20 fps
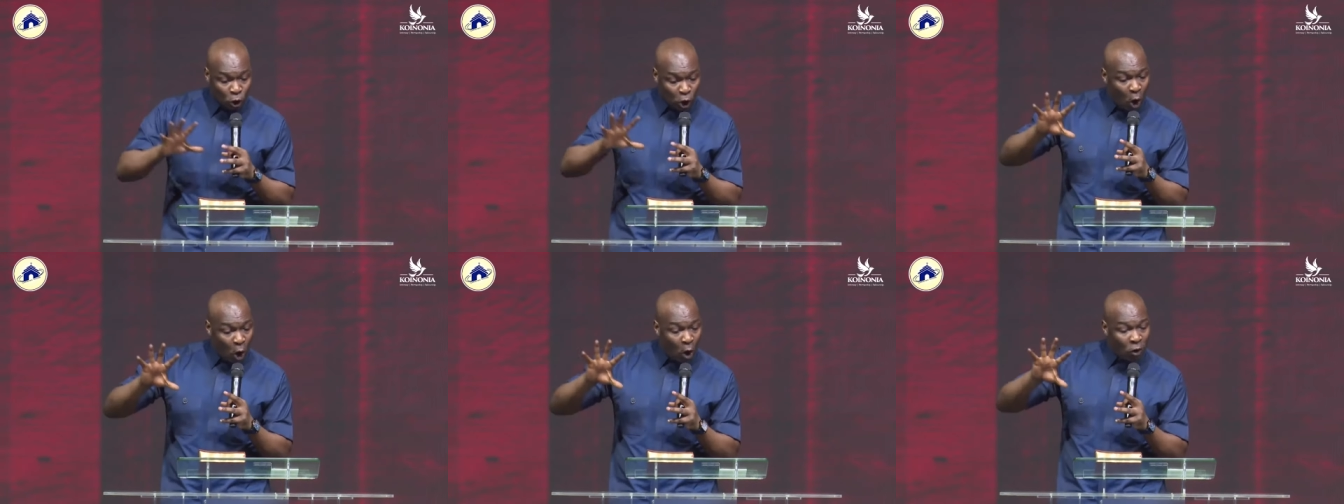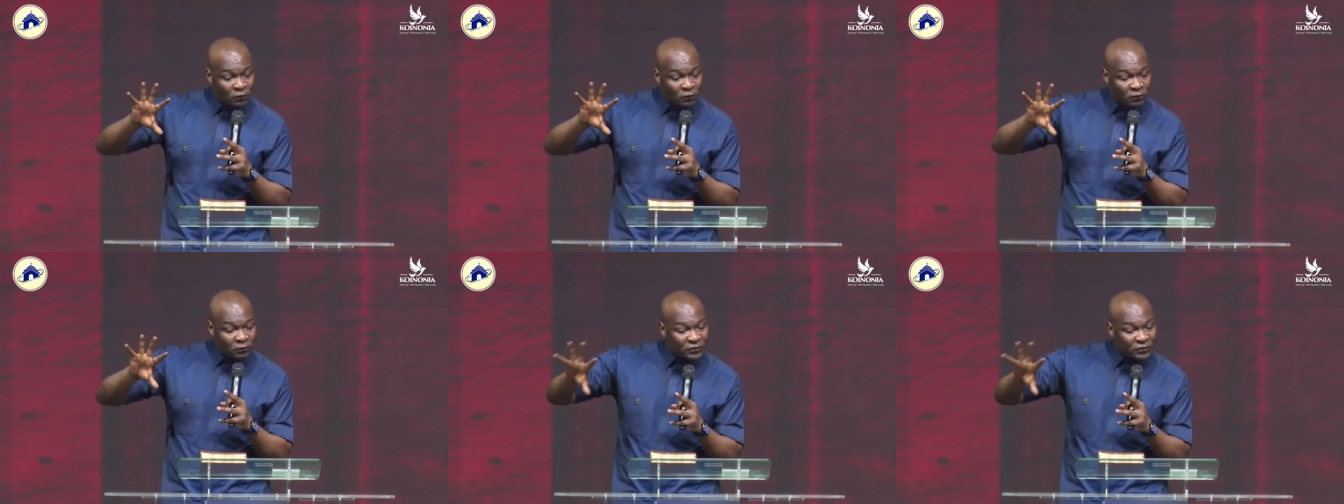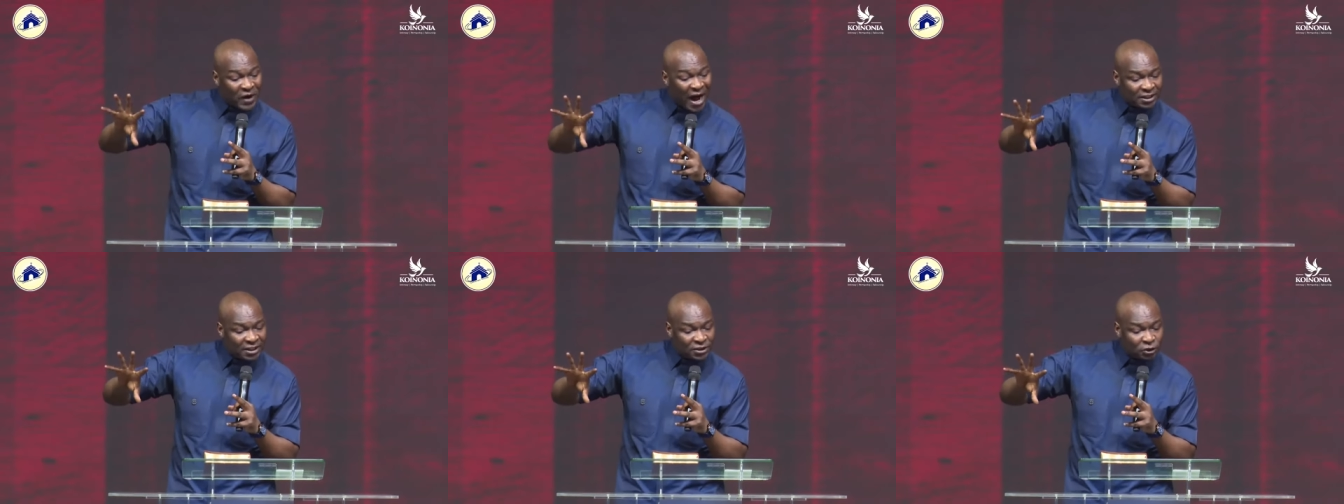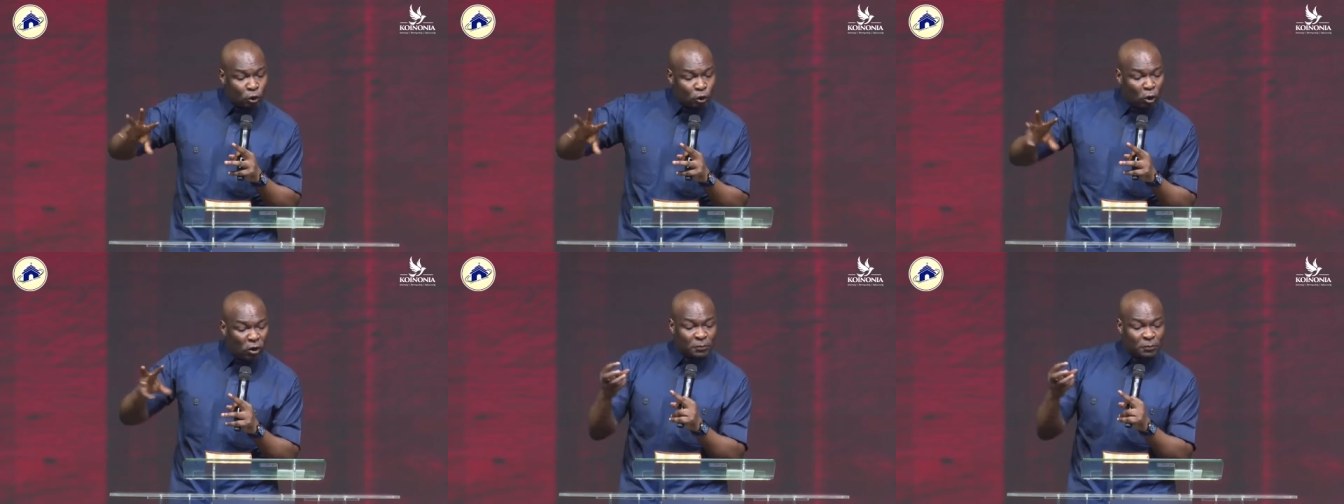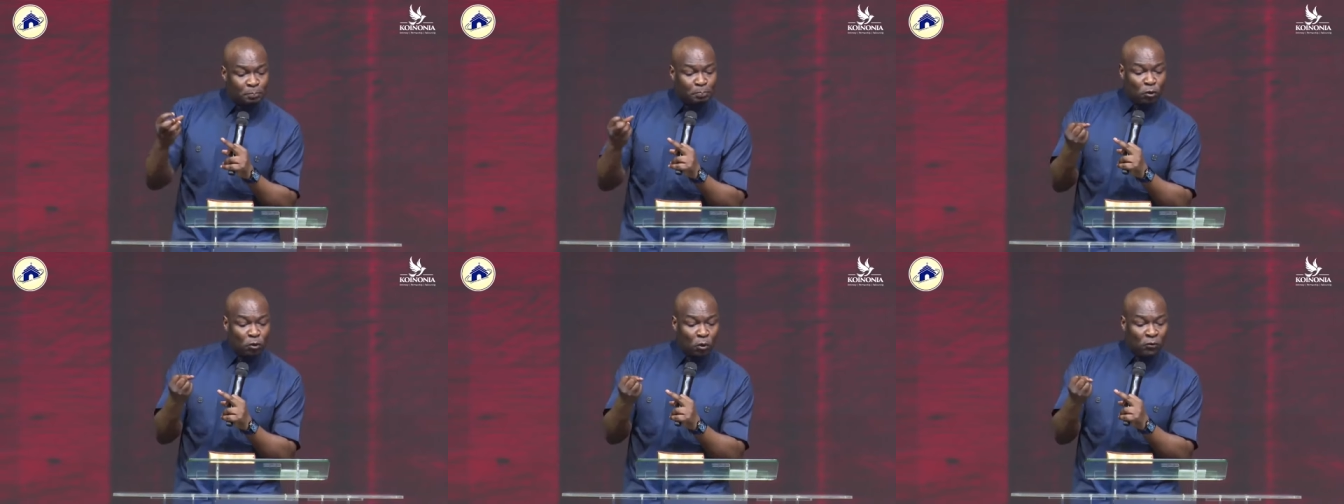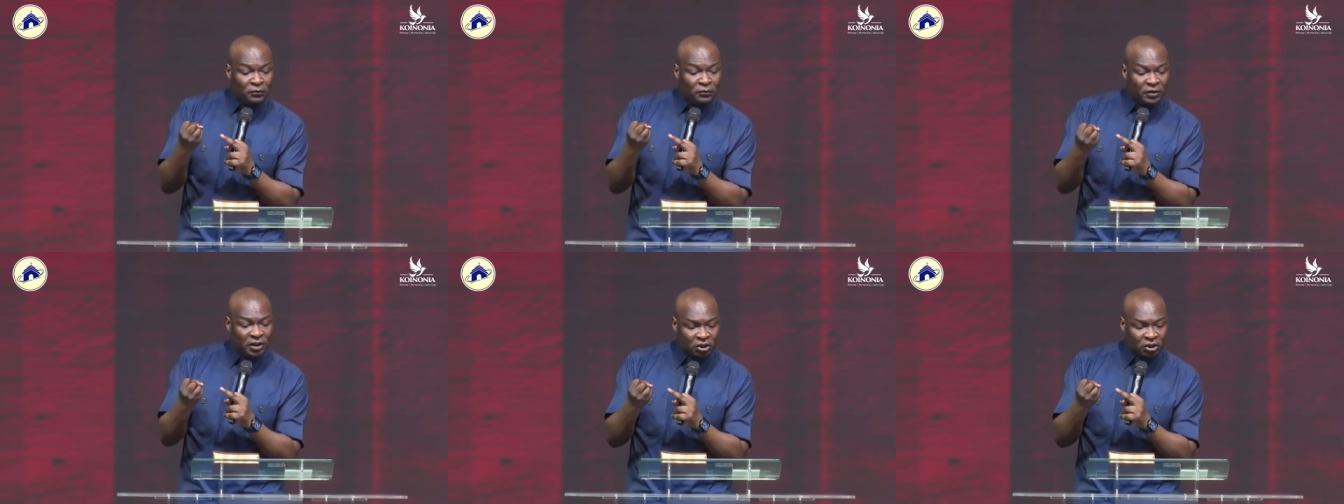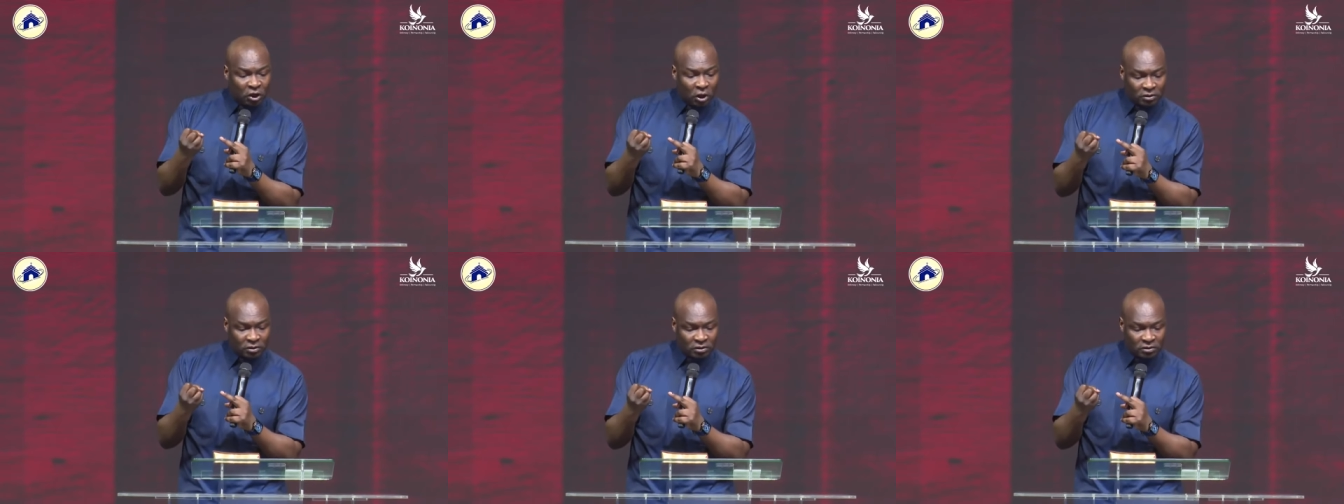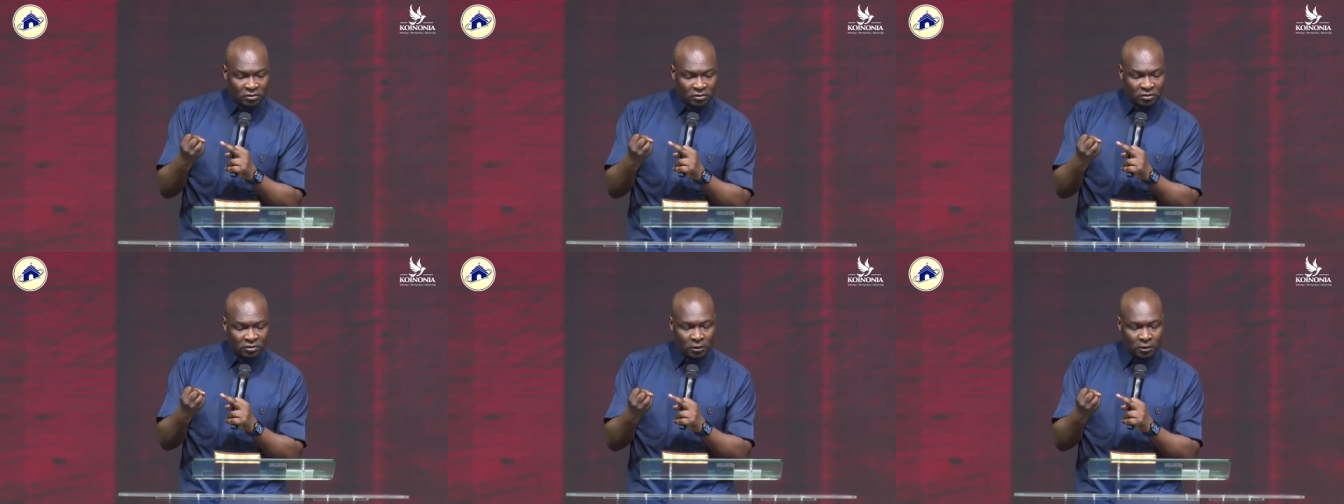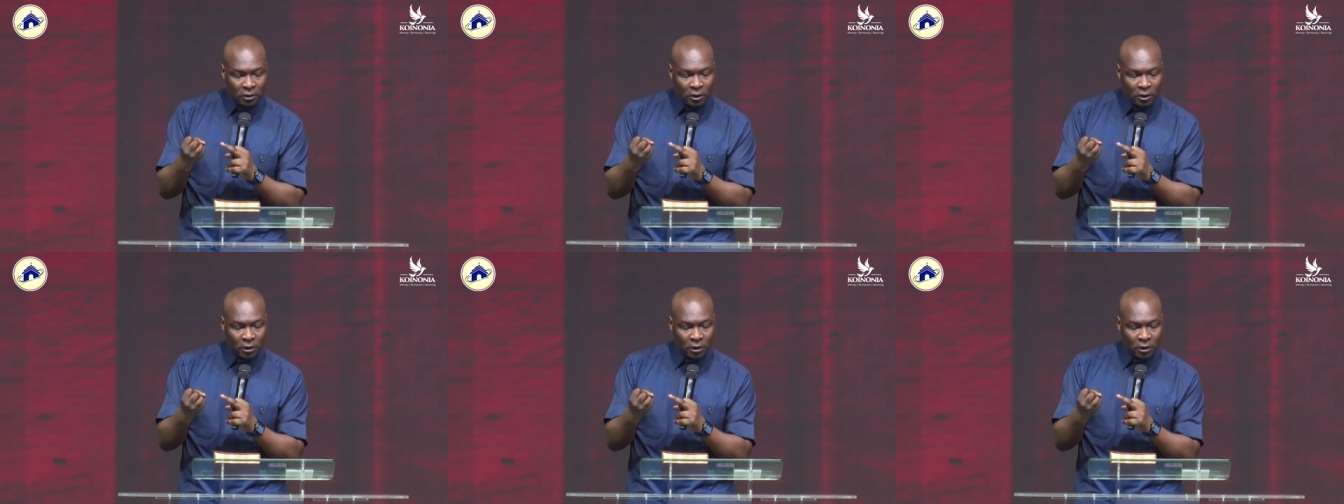convert those provisions